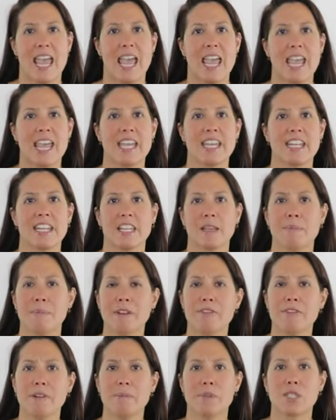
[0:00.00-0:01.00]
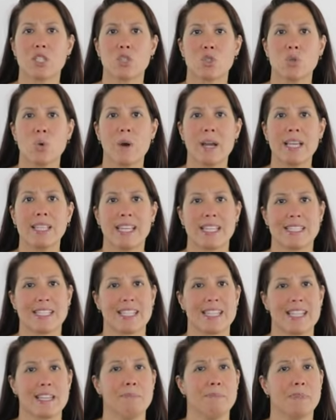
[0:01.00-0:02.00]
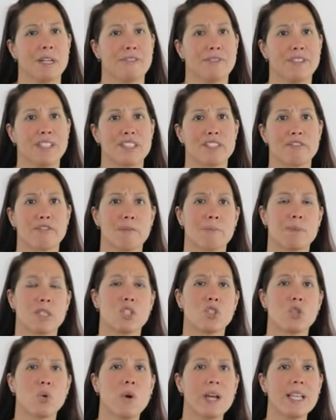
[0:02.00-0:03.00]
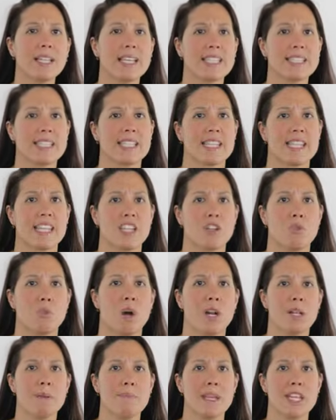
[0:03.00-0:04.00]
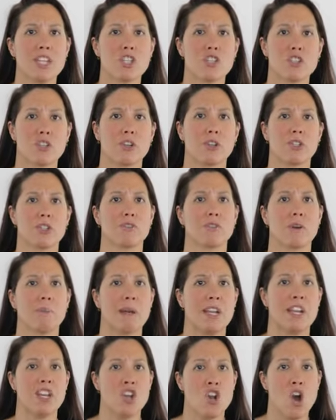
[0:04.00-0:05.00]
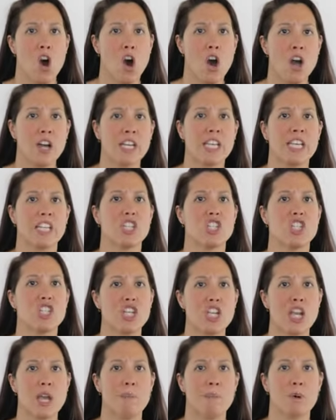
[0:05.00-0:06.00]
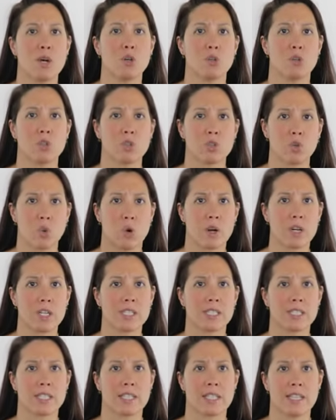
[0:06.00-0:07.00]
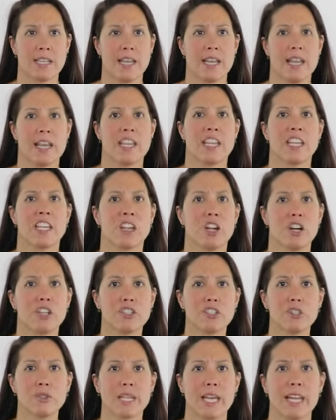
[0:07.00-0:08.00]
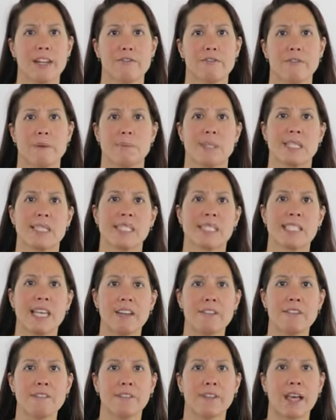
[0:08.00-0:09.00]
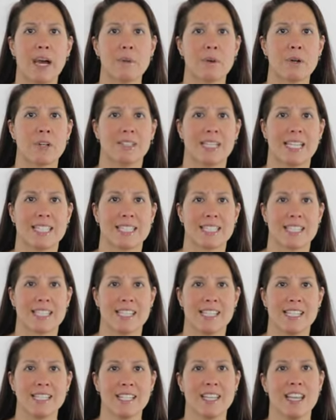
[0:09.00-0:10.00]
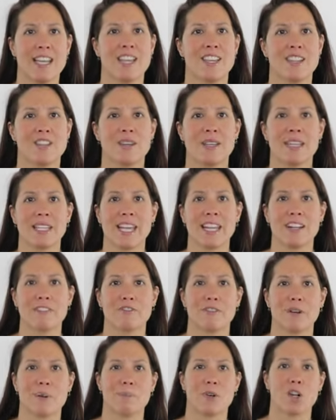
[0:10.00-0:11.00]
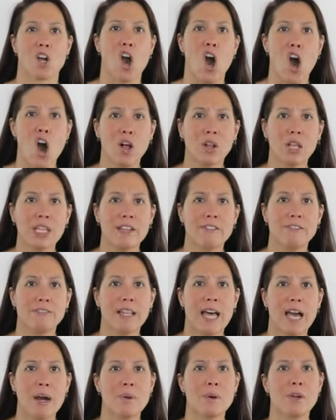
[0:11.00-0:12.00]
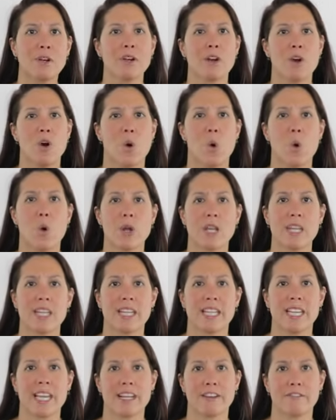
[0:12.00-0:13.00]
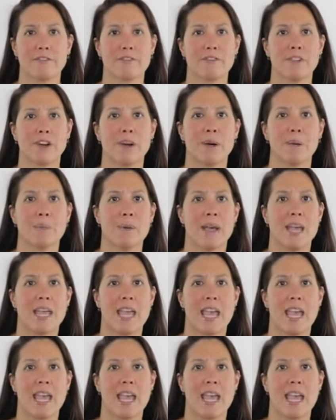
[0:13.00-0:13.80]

and it can be from soy lecithin, but if it's from soy lecithin, you want to make sure it's from a non-GMO source. You can also get it from sunflower lecithin, you can get it from cauliflower, or you can get it from